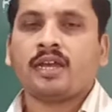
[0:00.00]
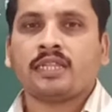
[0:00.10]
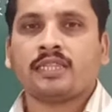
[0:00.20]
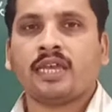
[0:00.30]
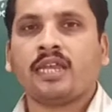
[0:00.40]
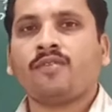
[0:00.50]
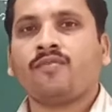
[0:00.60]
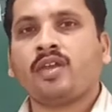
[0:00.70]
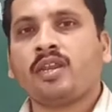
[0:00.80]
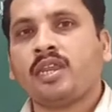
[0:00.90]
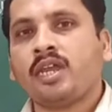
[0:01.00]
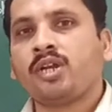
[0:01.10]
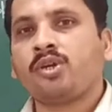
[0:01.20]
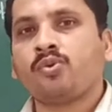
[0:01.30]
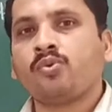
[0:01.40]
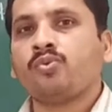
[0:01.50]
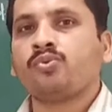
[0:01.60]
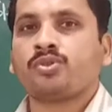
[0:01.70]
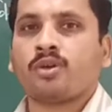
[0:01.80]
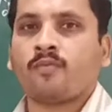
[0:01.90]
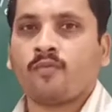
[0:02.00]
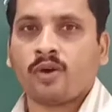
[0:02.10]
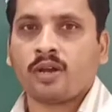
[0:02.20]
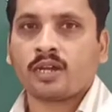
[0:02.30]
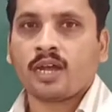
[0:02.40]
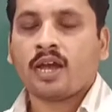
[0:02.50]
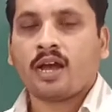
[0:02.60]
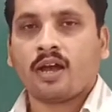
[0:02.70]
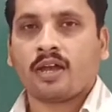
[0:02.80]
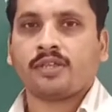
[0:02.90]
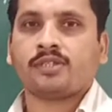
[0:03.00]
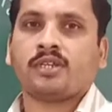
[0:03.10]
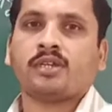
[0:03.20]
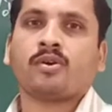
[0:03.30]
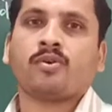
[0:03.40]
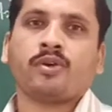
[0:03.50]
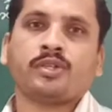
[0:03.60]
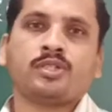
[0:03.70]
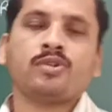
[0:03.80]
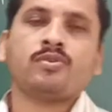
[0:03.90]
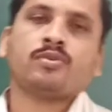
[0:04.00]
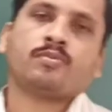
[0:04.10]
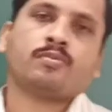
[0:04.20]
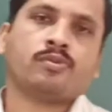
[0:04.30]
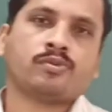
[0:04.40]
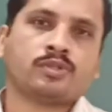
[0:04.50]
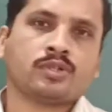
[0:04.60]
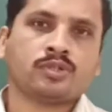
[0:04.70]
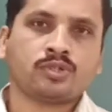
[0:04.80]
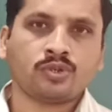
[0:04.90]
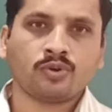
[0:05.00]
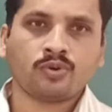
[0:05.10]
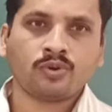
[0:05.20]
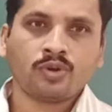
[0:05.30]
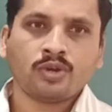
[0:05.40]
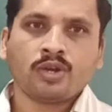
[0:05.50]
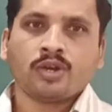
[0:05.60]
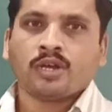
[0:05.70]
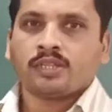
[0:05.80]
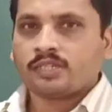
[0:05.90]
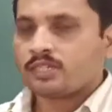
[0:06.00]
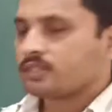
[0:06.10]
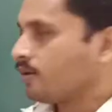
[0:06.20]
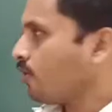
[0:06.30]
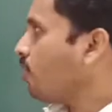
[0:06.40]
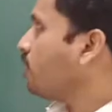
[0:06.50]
then we need to do some work against the cohesive force. So this is all